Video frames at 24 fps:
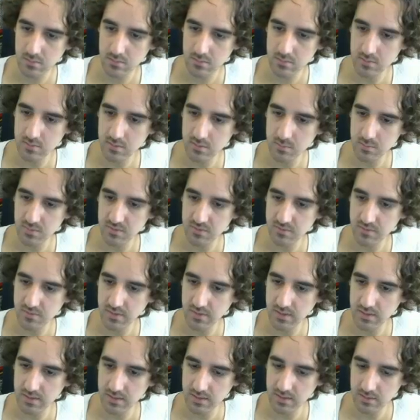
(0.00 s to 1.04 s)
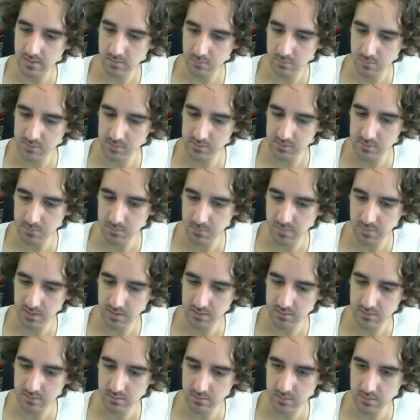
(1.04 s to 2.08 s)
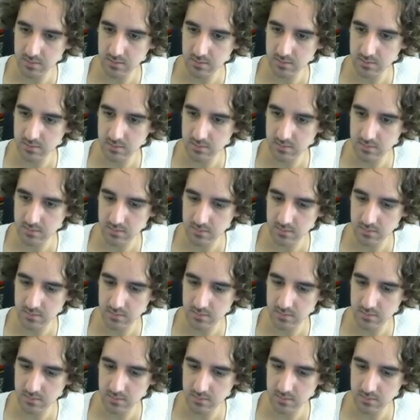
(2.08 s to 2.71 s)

So let me find out where the button is.